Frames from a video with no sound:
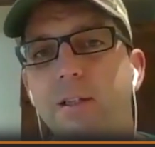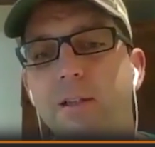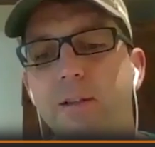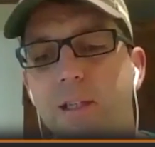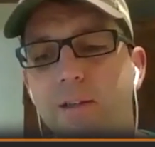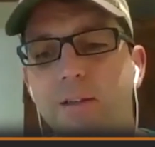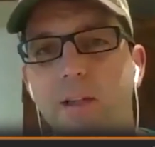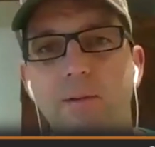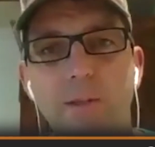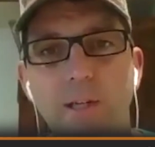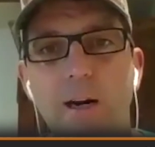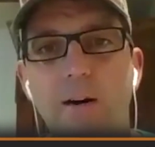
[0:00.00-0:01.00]
then he's going to
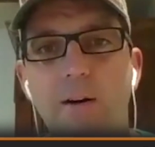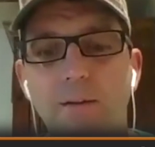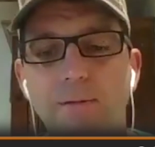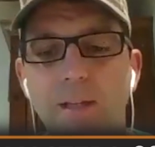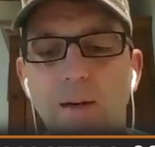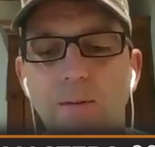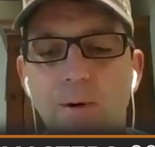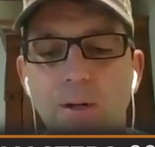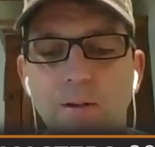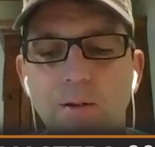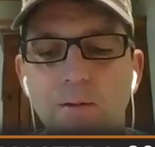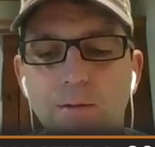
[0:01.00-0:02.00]
retire off that
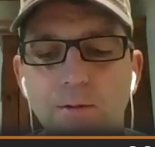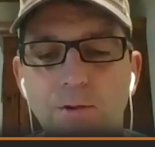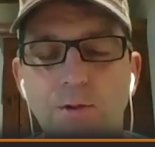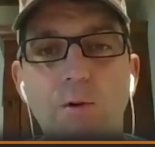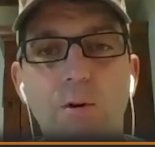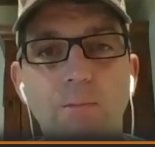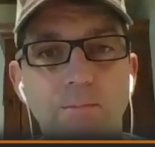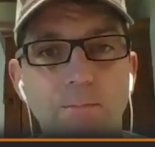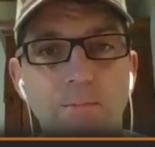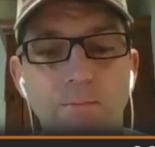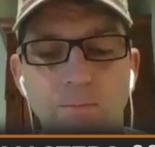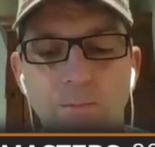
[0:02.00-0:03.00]
one storm,
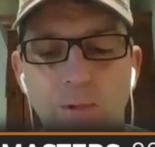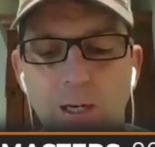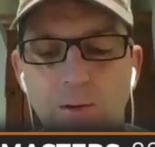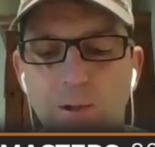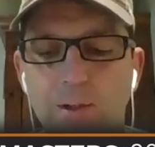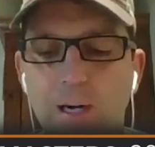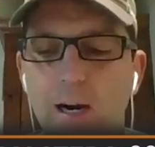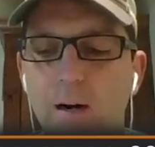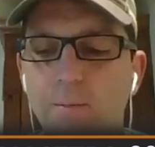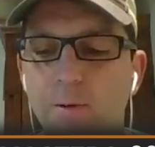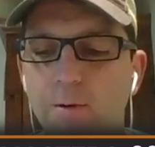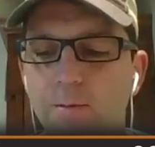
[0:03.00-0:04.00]
right?
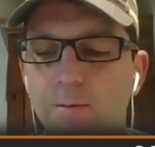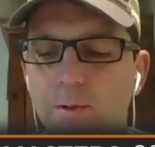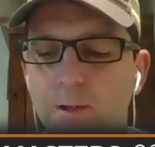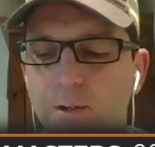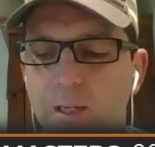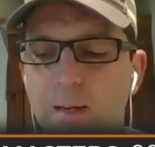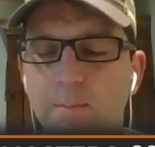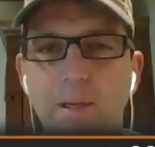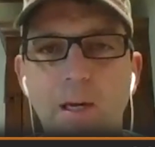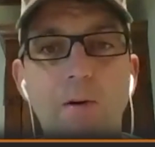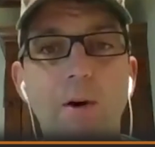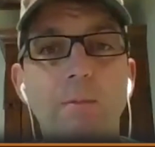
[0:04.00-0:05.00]
Retirable. He'll keep
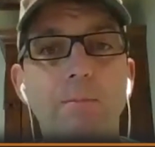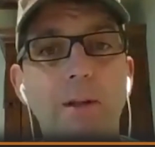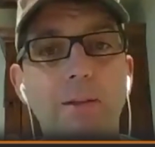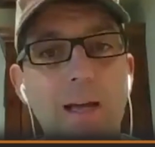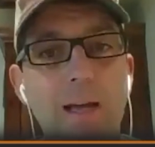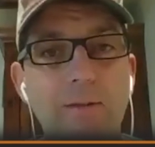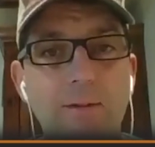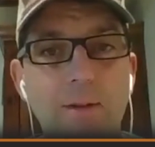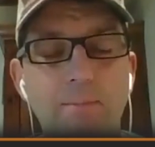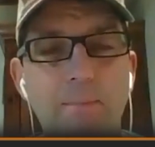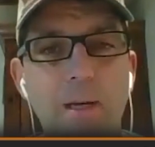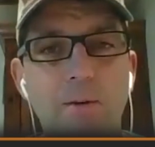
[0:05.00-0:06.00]
going, but that's
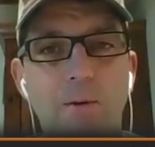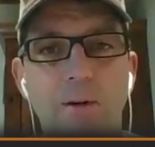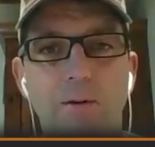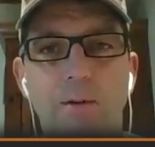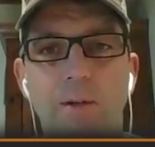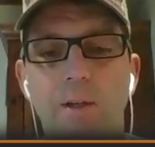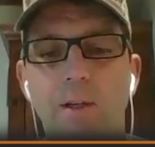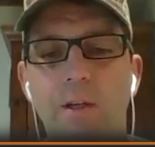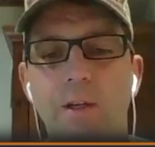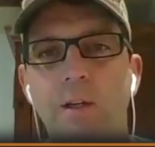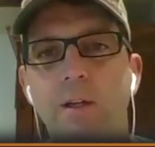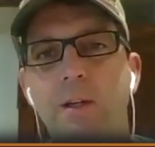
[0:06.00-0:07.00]
the big one.
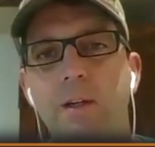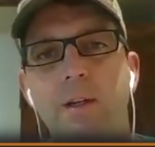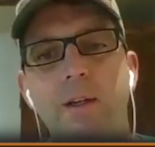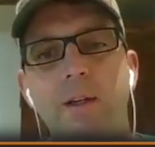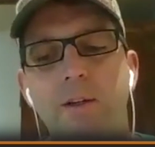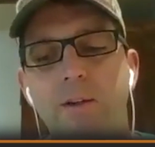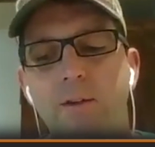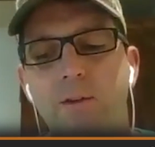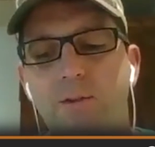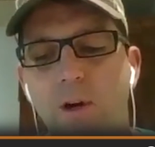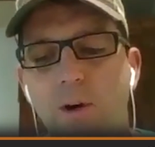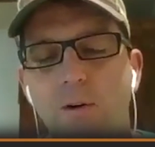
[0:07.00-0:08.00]

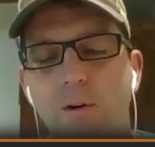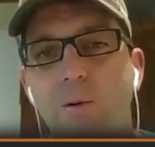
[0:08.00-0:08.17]
So